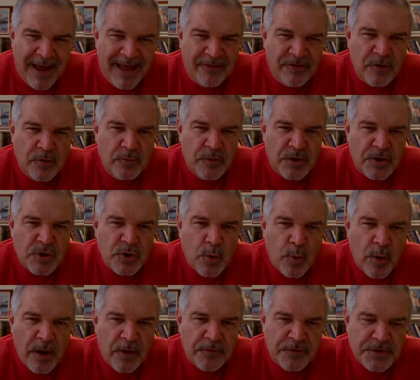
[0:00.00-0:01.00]
Matthew, the
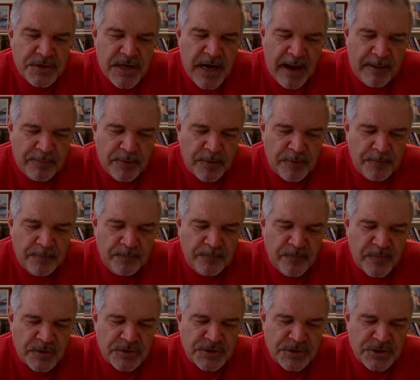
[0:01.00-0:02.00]
12th chapter,
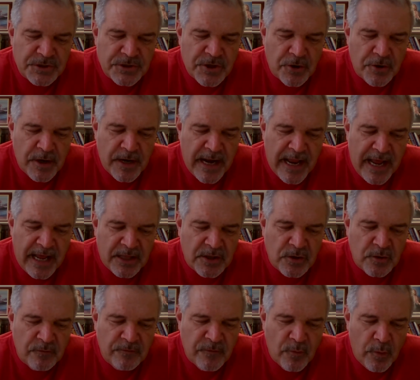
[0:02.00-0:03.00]
verses 39
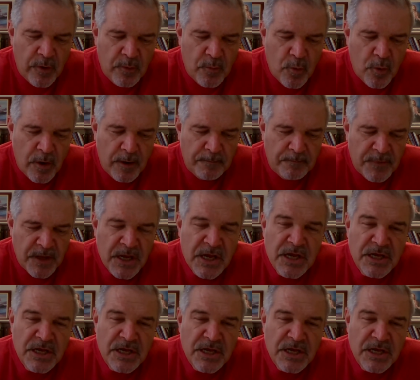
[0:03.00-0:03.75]
through 41.